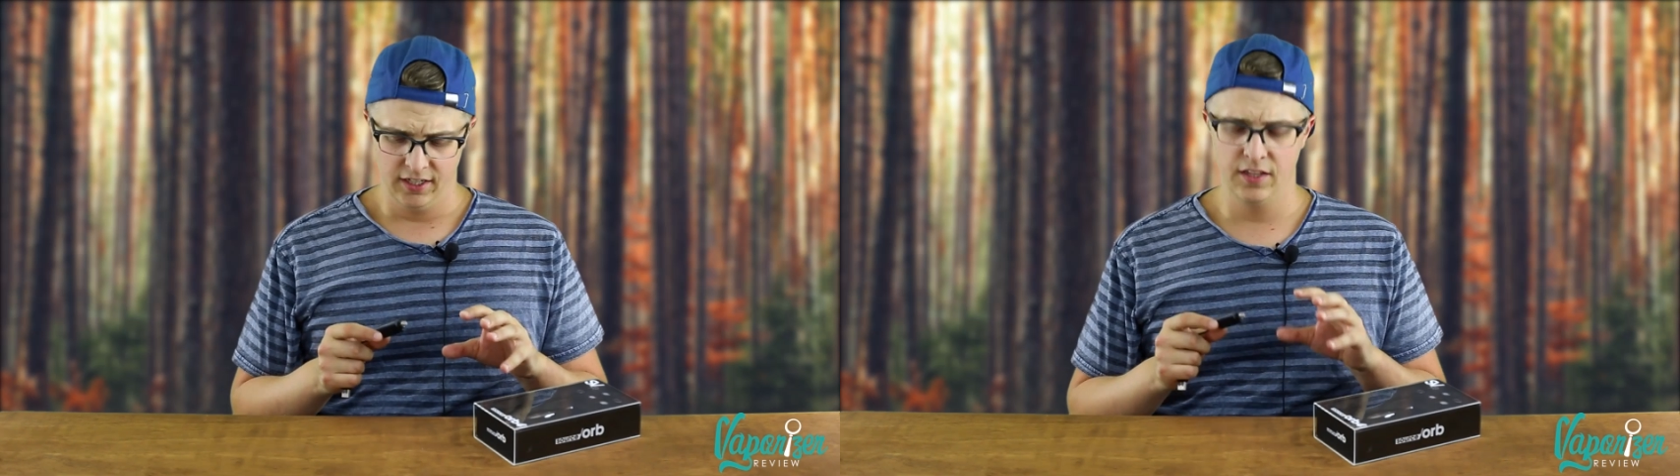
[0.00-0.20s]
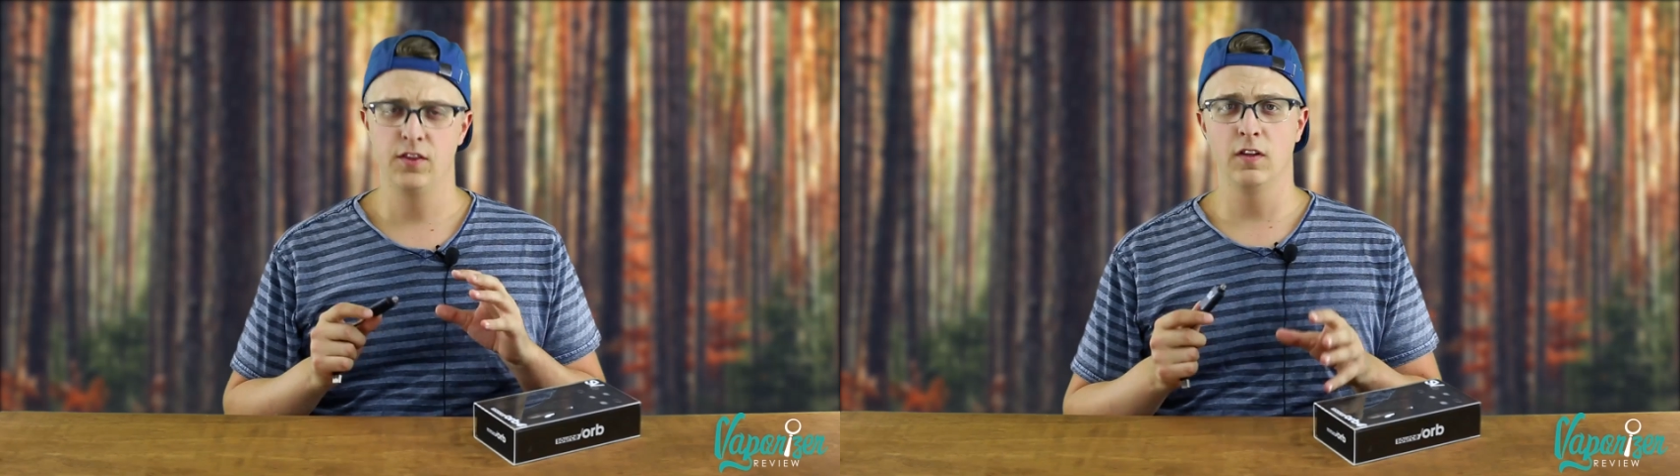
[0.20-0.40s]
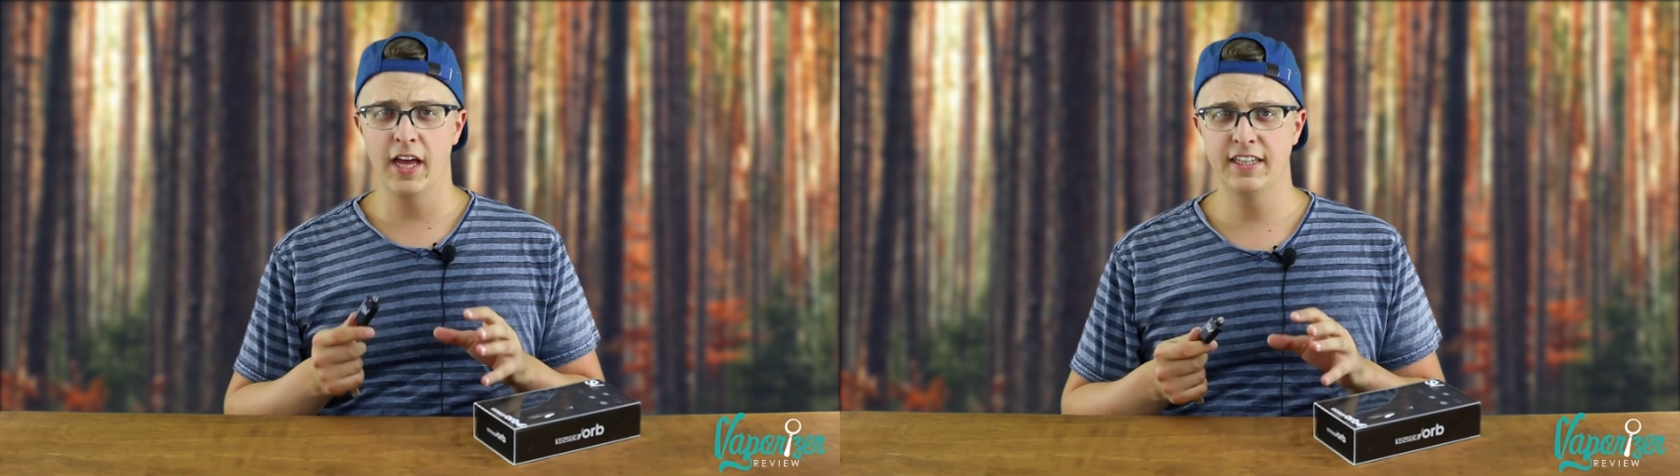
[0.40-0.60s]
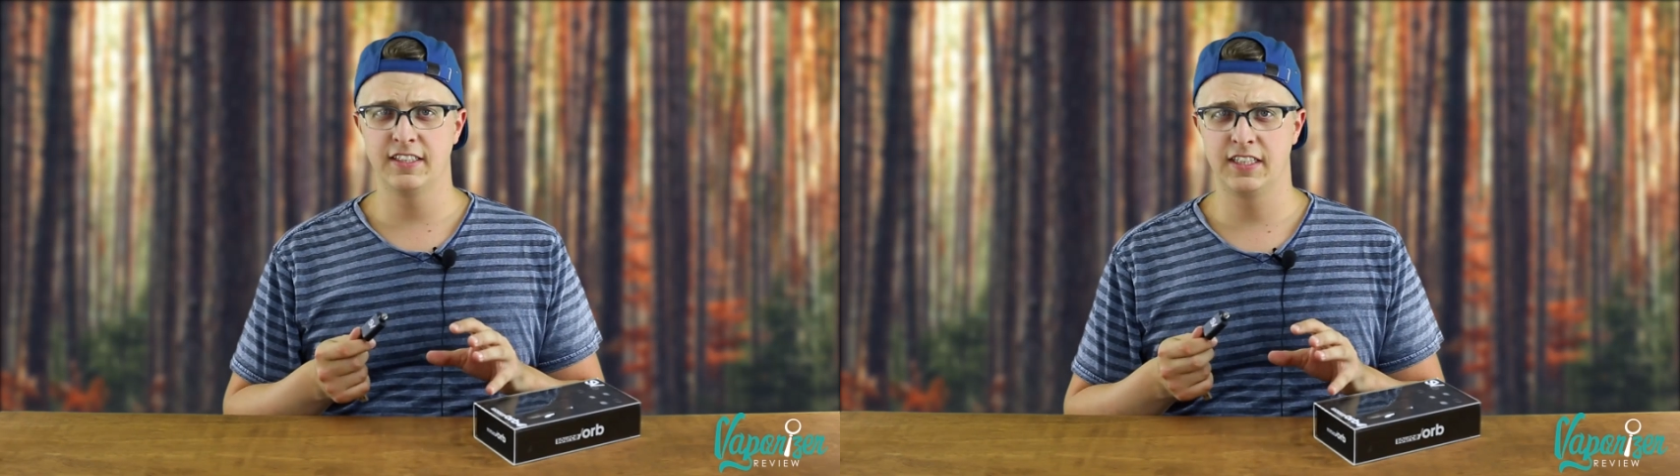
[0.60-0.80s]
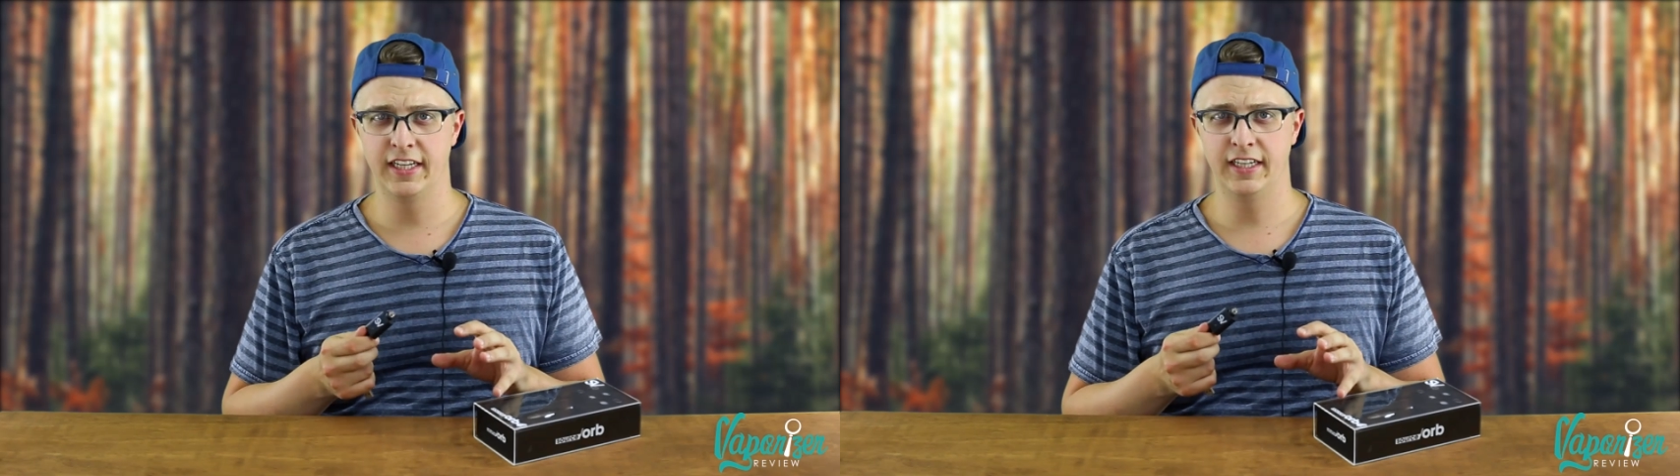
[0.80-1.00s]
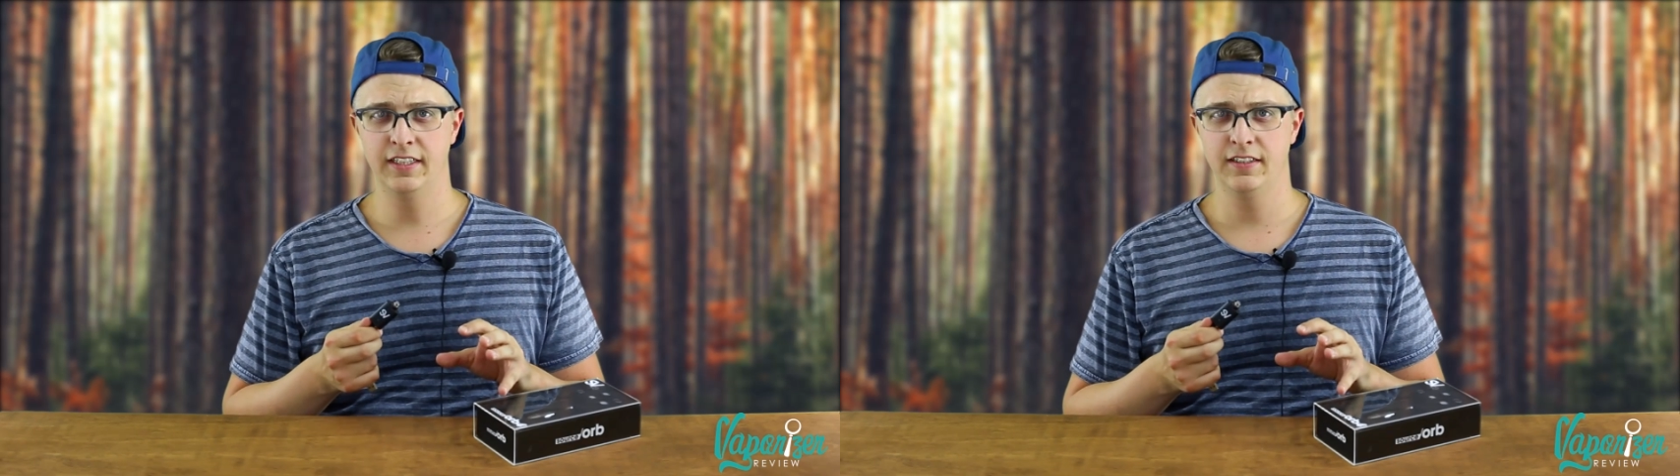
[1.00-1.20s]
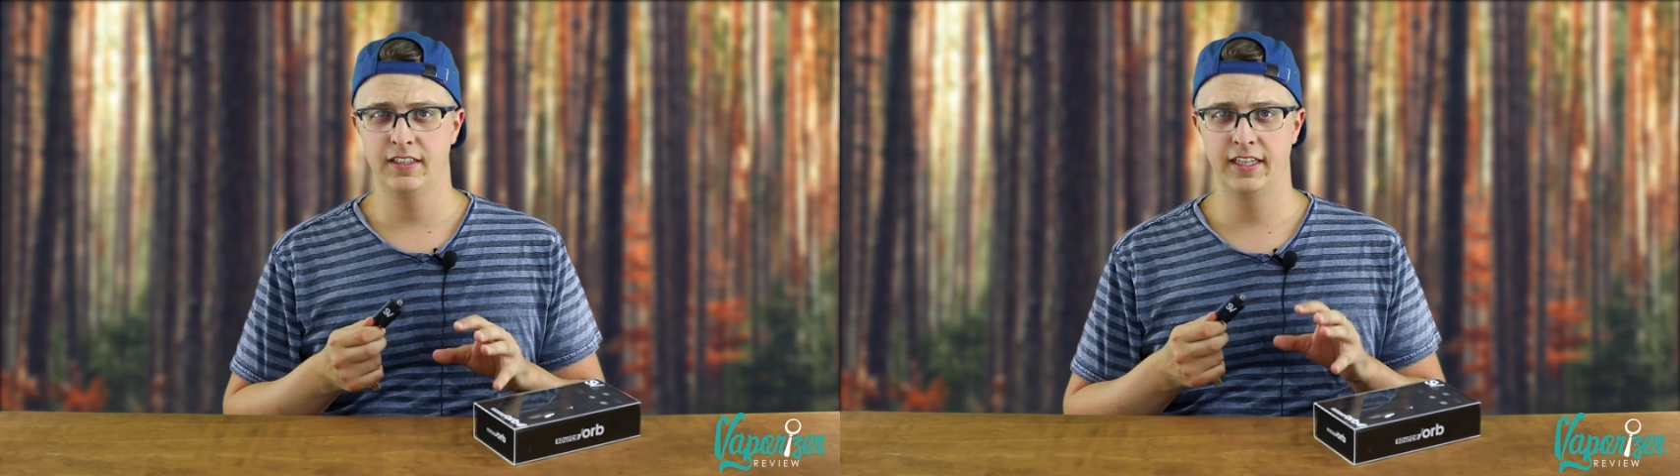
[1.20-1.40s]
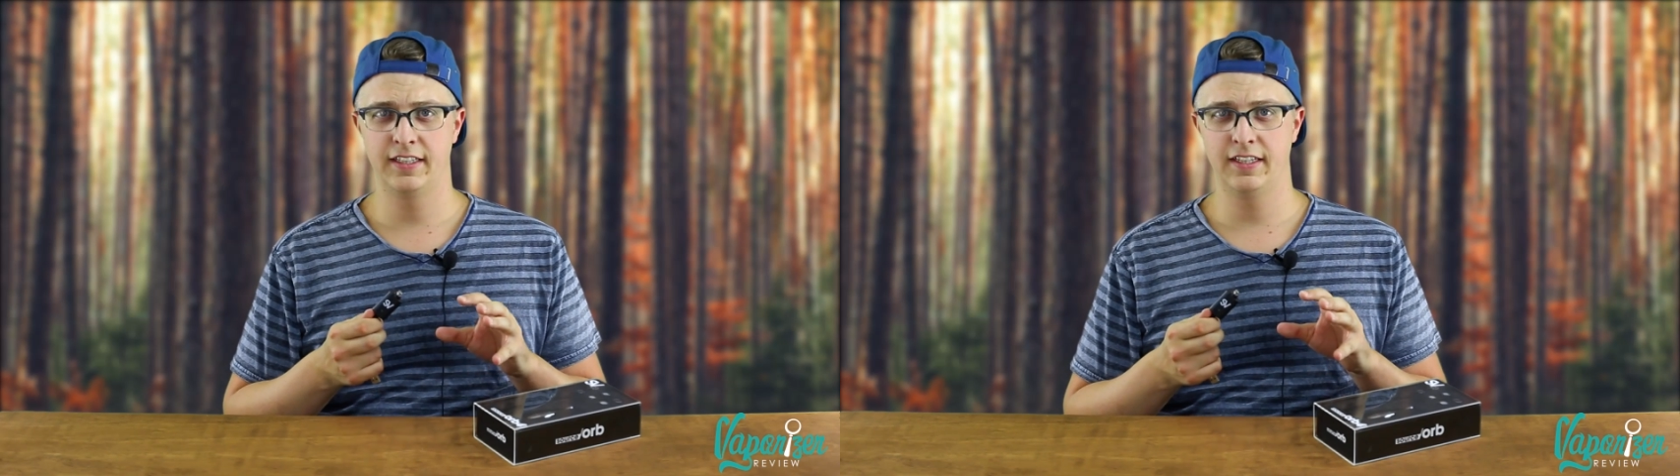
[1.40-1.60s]
And the last thing
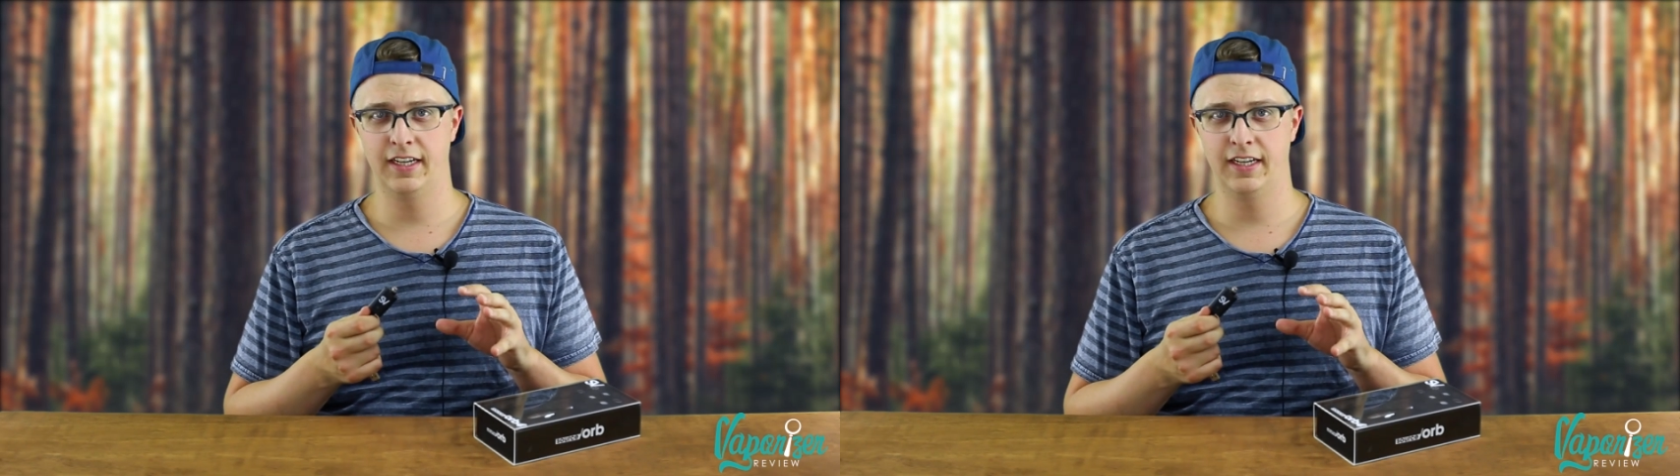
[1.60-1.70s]
that